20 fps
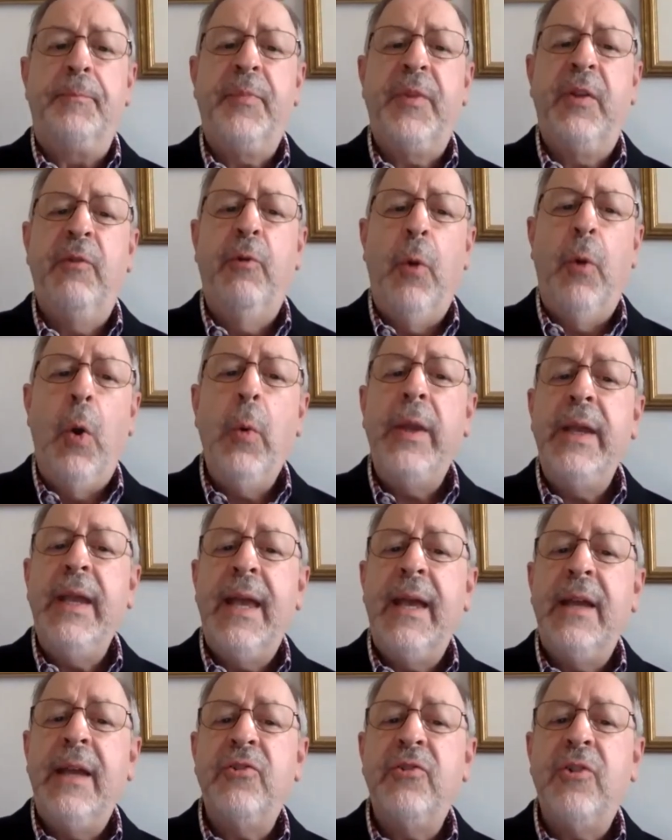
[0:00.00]
growing
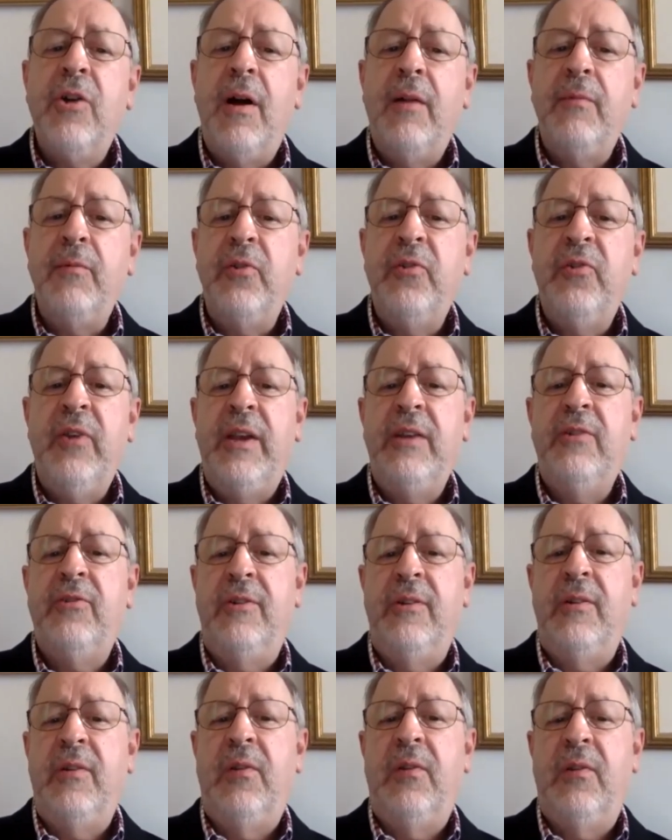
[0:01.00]
edge
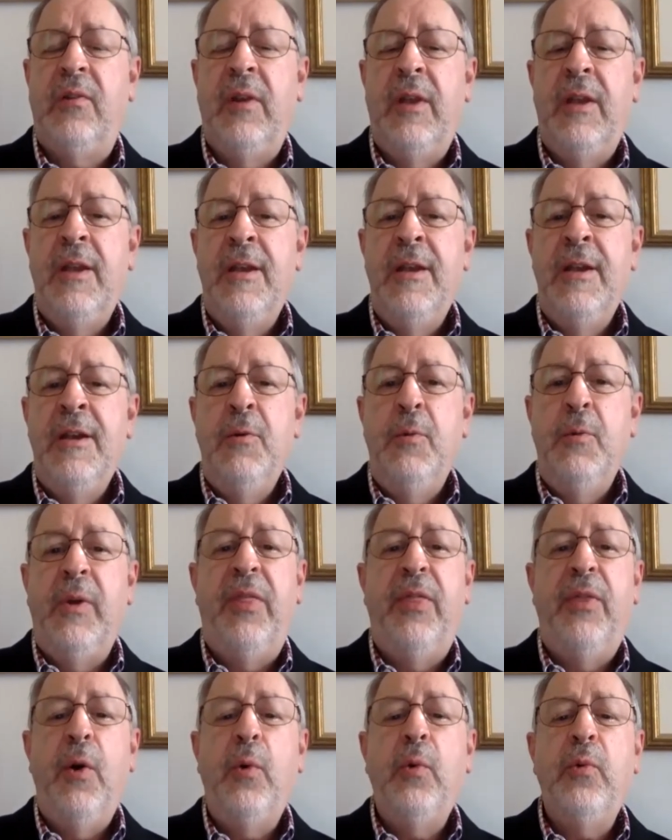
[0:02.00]
conversations
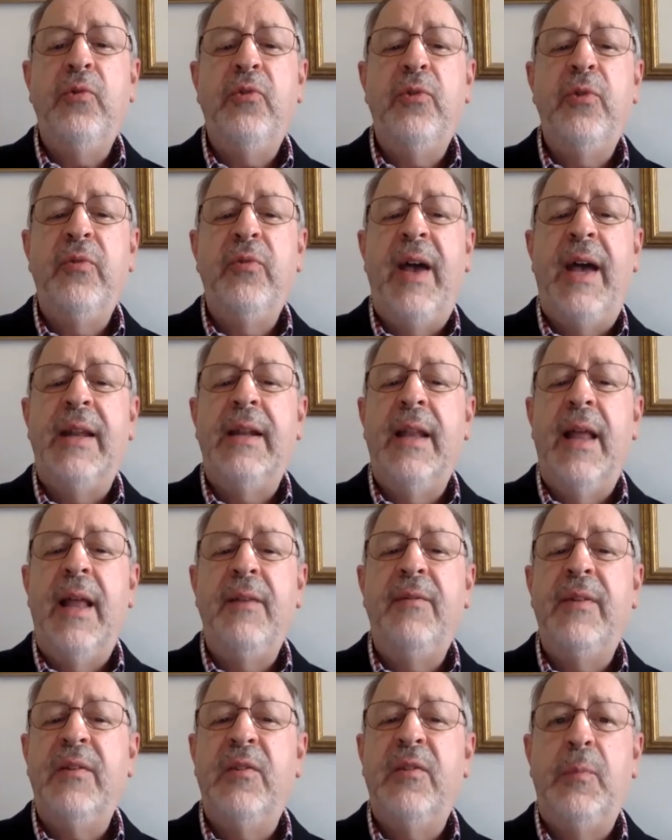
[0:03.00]
with those who've had
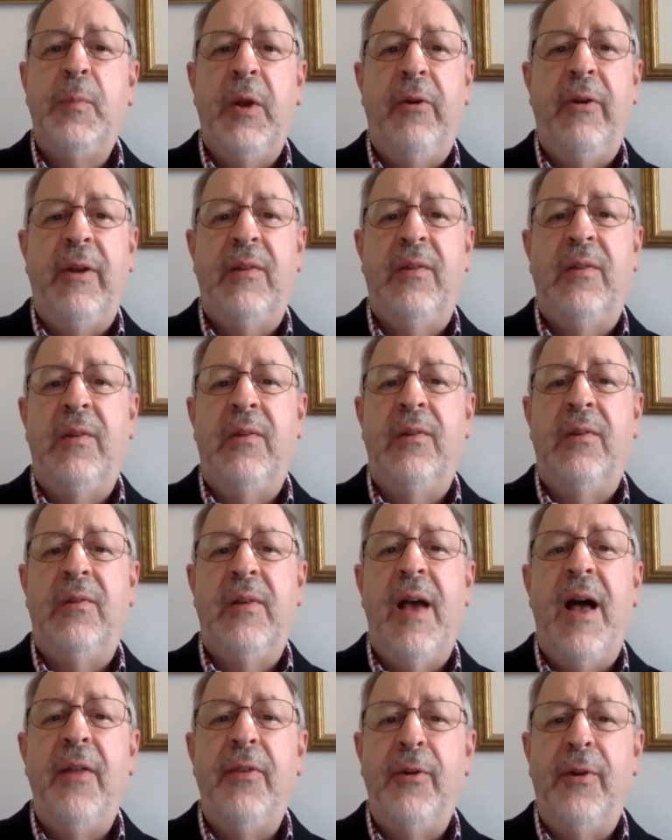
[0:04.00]
life experiences
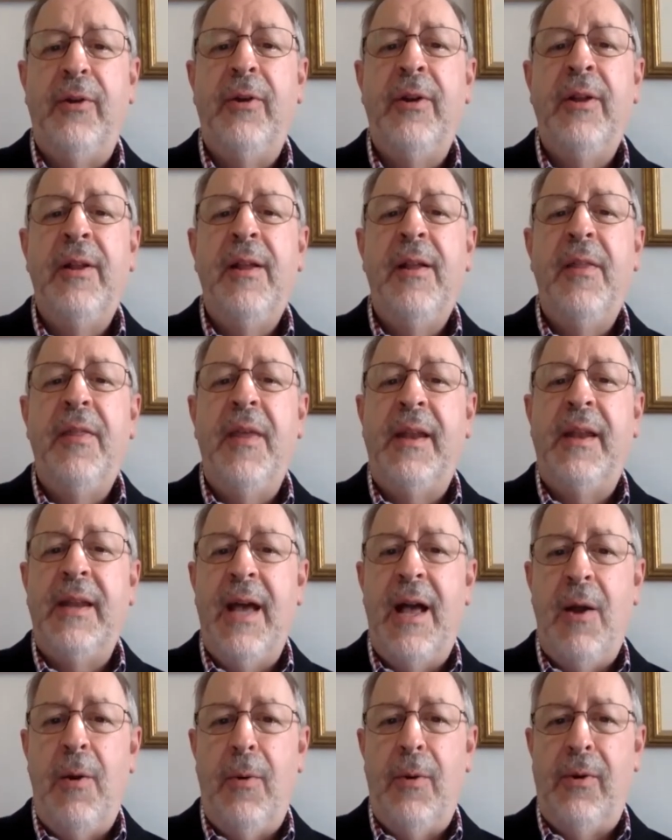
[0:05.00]
other than
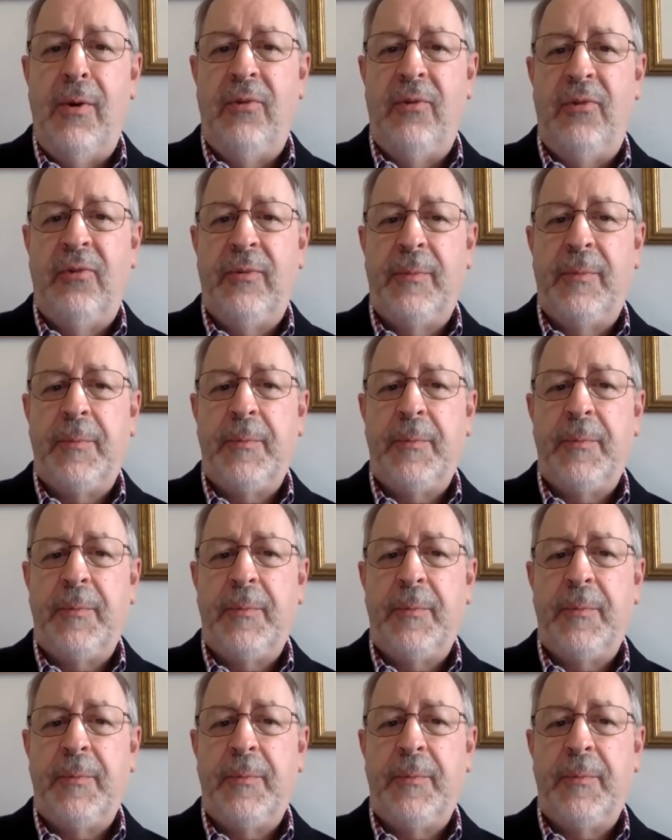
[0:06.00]
ours.